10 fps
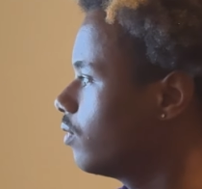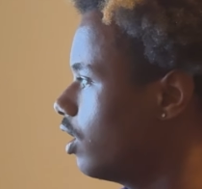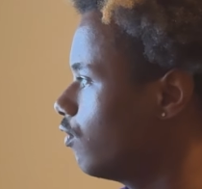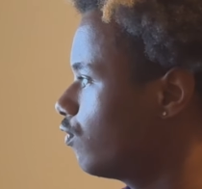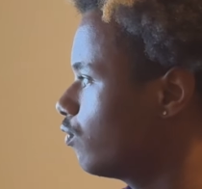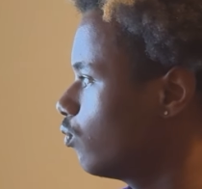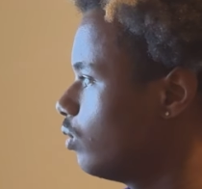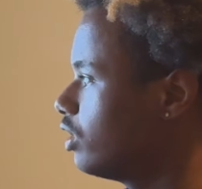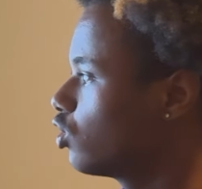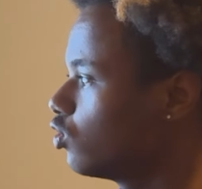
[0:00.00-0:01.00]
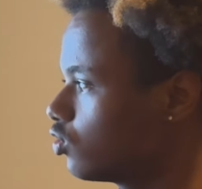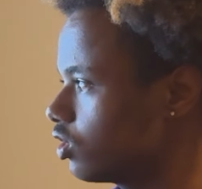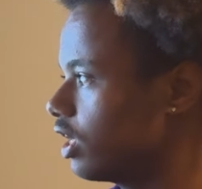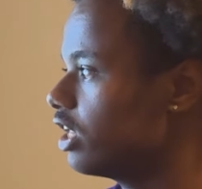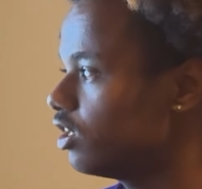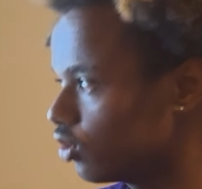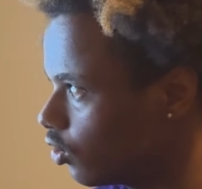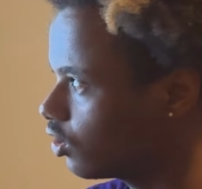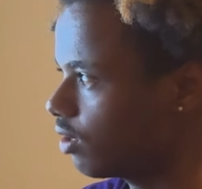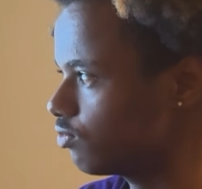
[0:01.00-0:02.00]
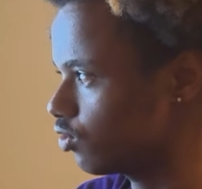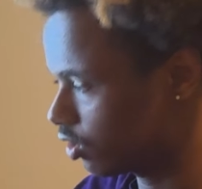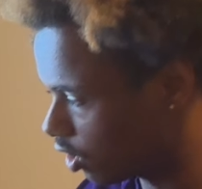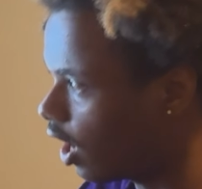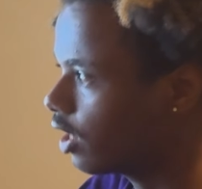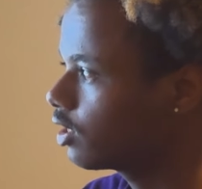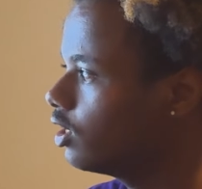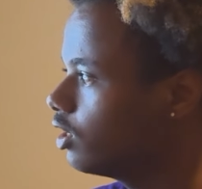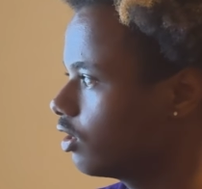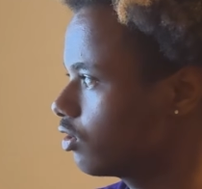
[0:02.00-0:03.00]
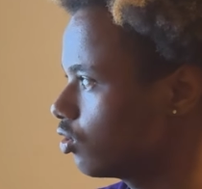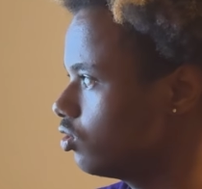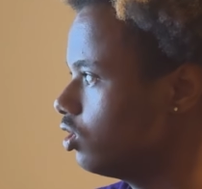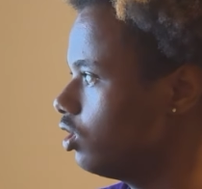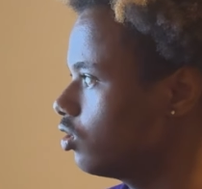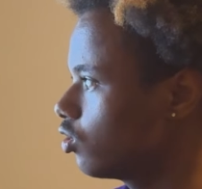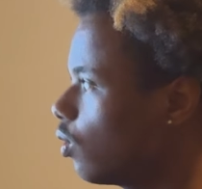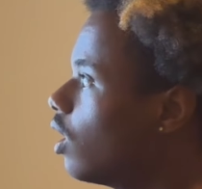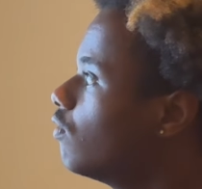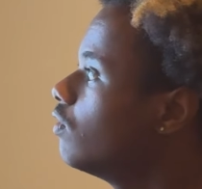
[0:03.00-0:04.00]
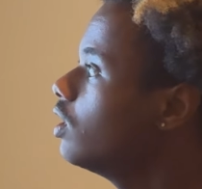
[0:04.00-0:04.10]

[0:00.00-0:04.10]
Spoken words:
If we chose like any lower times for the clock, like 13 or 12,